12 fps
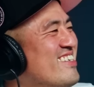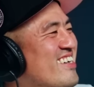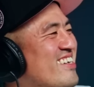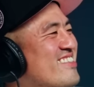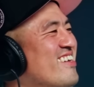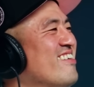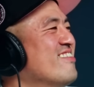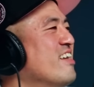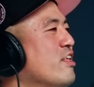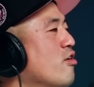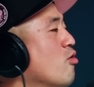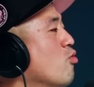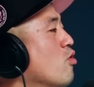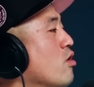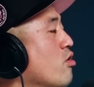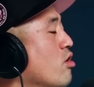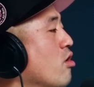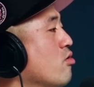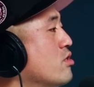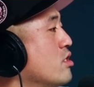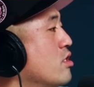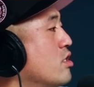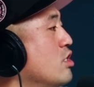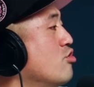Hello. Yo, yo,
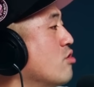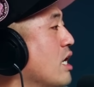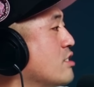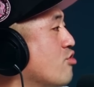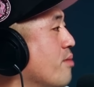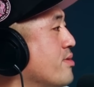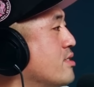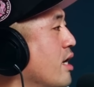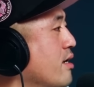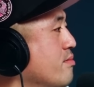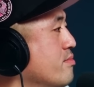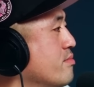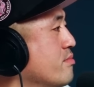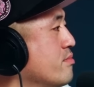did, did you guys drop the tape?